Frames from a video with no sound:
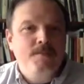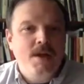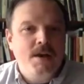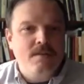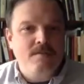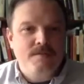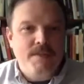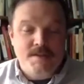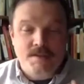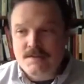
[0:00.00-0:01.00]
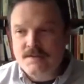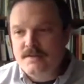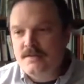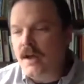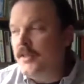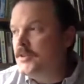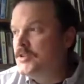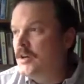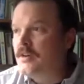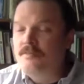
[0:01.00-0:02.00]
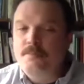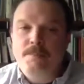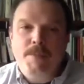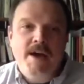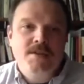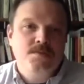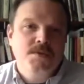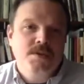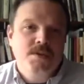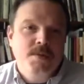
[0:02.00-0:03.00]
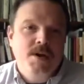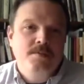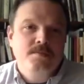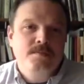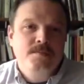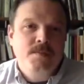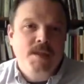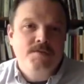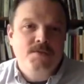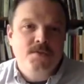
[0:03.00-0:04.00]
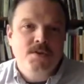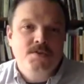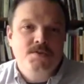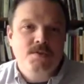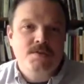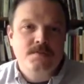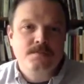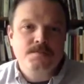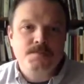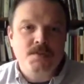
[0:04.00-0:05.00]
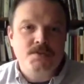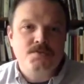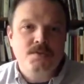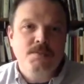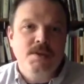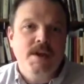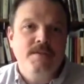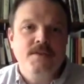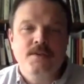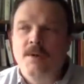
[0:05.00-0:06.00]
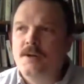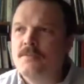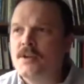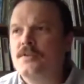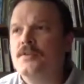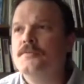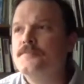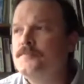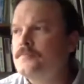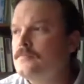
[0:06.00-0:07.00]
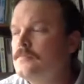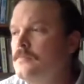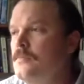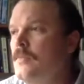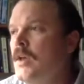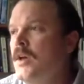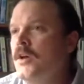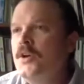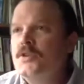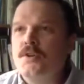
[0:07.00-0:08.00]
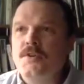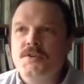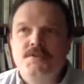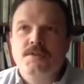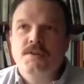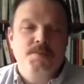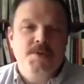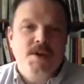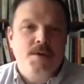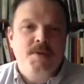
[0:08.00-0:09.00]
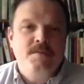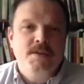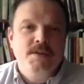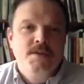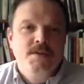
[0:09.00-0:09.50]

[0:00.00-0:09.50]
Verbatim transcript: block of that's a solid chunk of basswood in the bottom left corner. So it's extremely heavy or bottom right corner. Yeah. So it's it'll be top heavy.